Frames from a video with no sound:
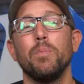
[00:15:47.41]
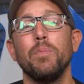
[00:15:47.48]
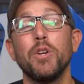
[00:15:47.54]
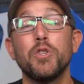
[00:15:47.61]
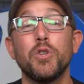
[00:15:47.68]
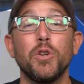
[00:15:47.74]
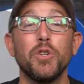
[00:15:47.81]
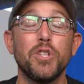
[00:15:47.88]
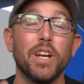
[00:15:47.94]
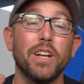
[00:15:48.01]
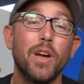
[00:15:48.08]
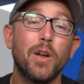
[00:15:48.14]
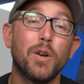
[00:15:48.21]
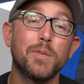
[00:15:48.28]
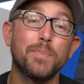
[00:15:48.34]
Make sure to check
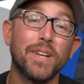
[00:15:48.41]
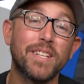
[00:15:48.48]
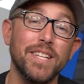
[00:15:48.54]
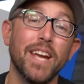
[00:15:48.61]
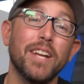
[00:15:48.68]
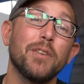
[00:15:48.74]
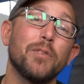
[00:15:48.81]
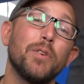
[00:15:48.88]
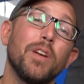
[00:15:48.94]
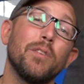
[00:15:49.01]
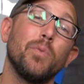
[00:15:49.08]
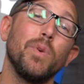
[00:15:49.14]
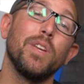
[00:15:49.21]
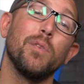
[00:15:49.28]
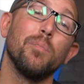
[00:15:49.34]
out our Spectacular
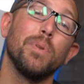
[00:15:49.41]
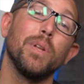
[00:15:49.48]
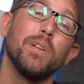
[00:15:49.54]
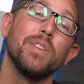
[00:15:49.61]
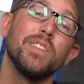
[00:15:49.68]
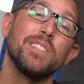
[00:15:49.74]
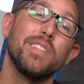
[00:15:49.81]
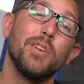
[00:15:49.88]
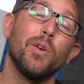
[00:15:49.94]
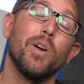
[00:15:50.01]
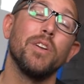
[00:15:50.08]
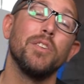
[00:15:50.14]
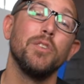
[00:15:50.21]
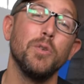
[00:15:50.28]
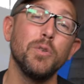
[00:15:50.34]
Knife Weekend playlist here
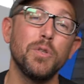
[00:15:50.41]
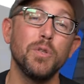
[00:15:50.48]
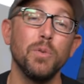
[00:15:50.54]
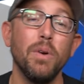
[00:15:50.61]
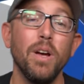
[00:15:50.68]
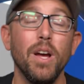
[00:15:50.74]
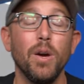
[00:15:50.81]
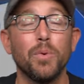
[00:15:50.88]
on YouTube.